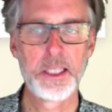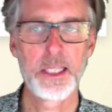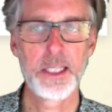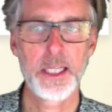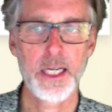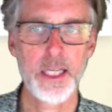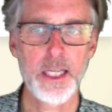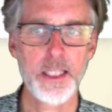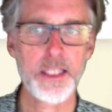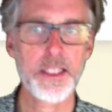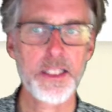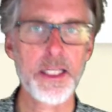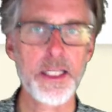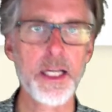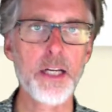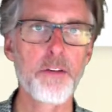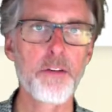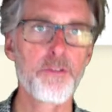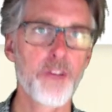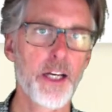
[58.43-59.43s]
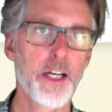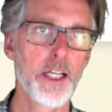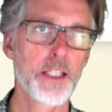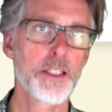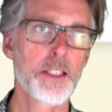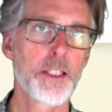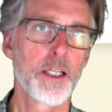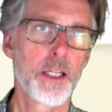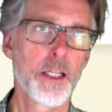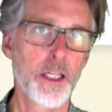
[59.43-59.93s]
In the second phase,
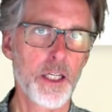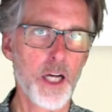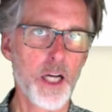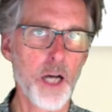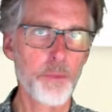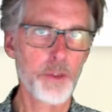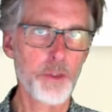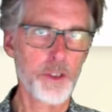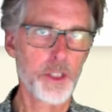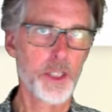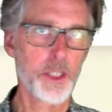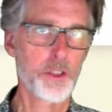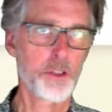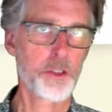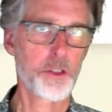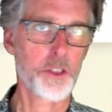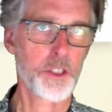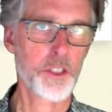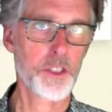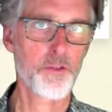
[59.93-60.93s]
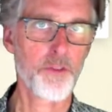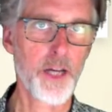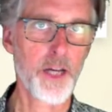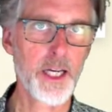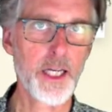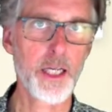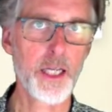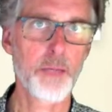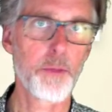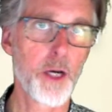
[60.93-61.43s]
computation is
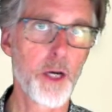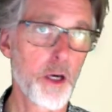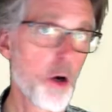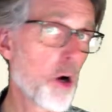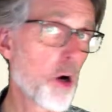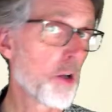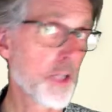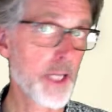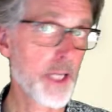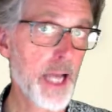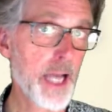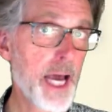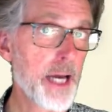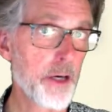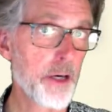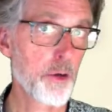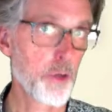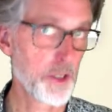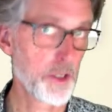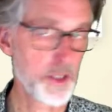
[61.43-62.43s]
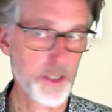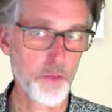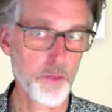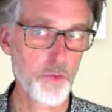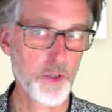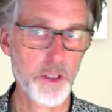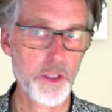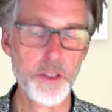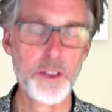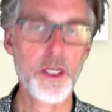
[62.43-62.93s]
divided among all the categories that were
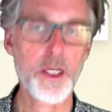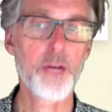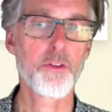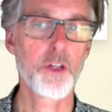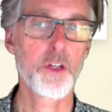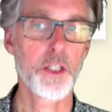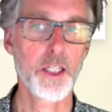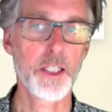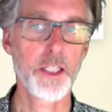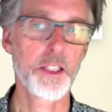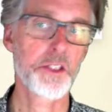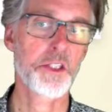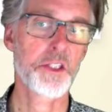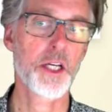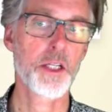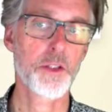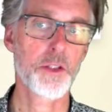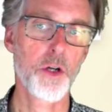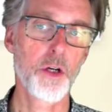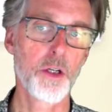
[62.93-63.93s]
discovered, in this case all